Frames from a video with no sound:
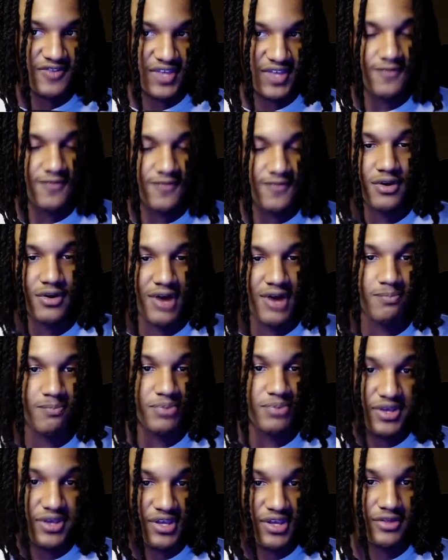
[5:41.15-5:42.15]
even though I'm
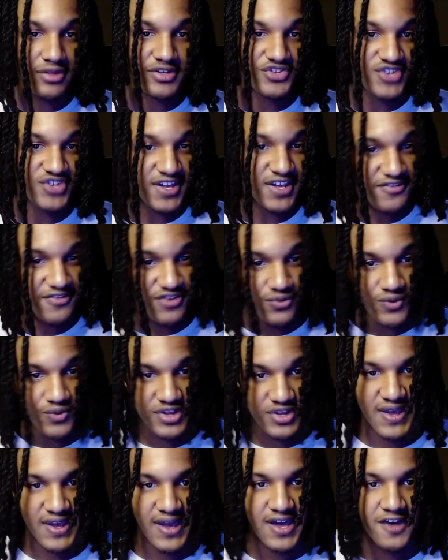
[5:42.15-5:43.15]
picking the Jets to win
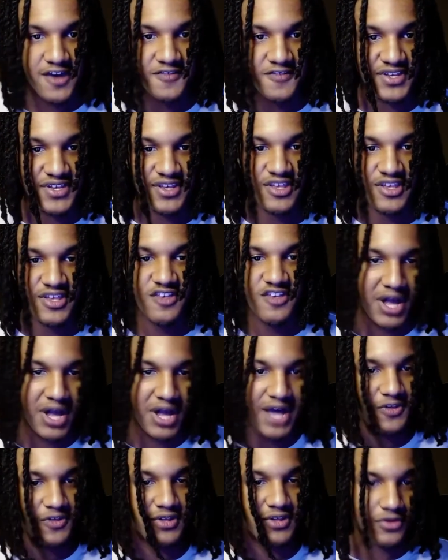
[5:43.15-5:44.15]
the AFC East, but I
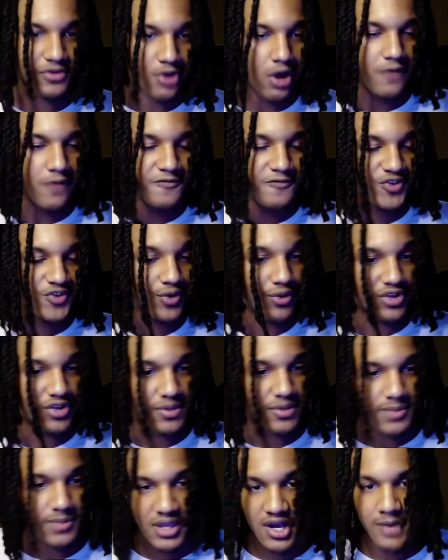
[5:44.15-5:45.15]
think the Dolphins are going to
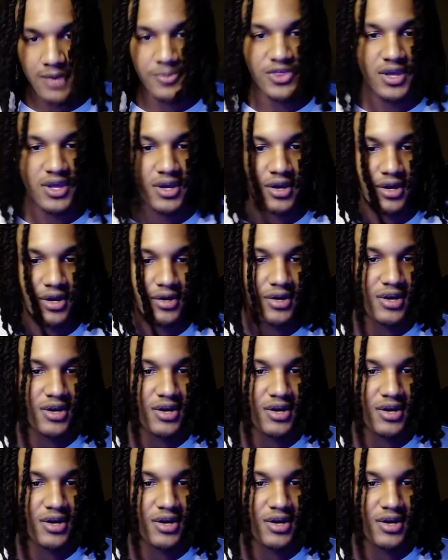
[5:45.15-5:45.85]
be up there.